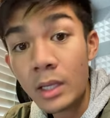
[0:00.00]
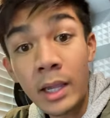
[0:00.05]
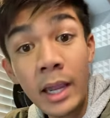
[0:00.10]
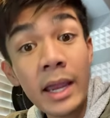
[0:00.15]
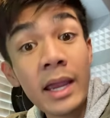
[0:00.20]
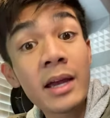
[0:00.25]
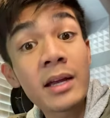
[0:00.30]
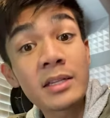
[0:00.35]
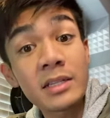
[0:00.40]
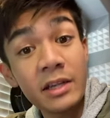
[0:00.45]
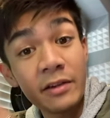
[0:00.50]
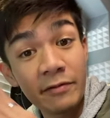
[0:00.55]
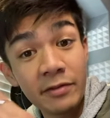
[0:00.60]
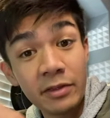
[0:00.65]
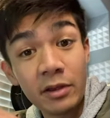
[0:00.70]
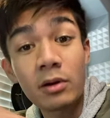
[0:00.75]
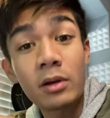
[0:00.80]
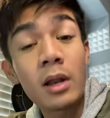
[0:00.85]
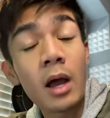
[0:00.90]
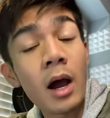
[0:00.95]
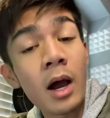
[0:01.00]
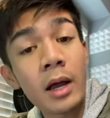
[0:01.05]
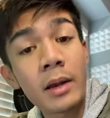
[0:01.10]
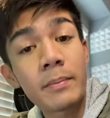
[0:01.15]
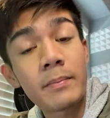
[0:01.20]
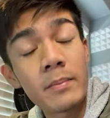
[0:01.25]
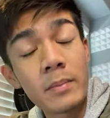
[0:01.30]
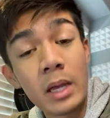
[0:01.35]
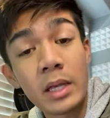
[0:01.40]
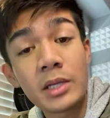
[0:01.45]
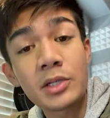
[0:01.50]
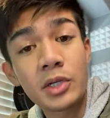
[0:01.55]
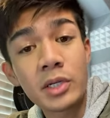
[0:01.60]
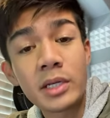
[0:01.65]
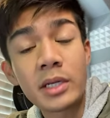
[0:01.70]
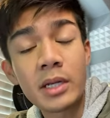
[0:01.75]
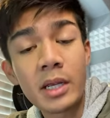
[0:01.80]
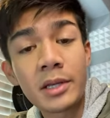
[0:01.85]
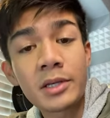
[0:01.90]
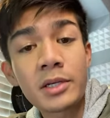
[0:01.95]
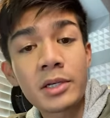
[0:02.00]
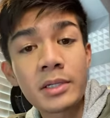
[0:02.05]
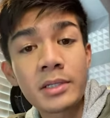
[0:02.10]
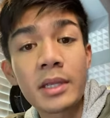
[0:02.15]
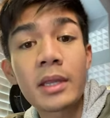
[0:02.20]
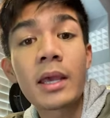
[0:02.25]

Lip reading: and if they're not mentioned in inches